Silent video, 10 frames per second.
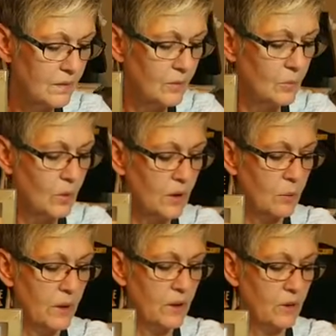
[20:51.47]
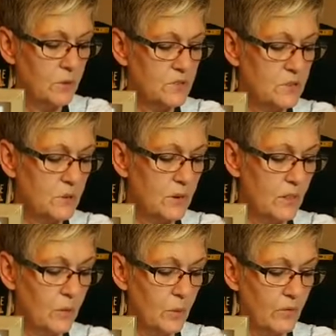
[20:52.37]
Well, we can always do
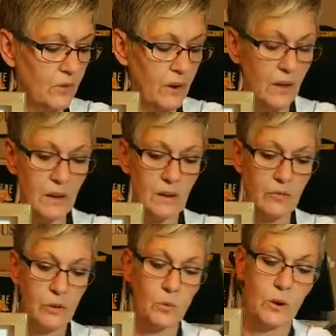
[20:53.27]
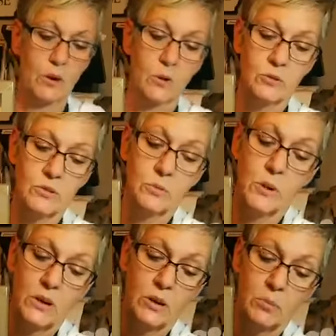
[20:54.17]
another one, Vanette. If you want to host one
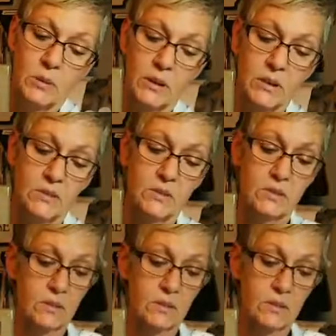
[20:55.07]
at your place,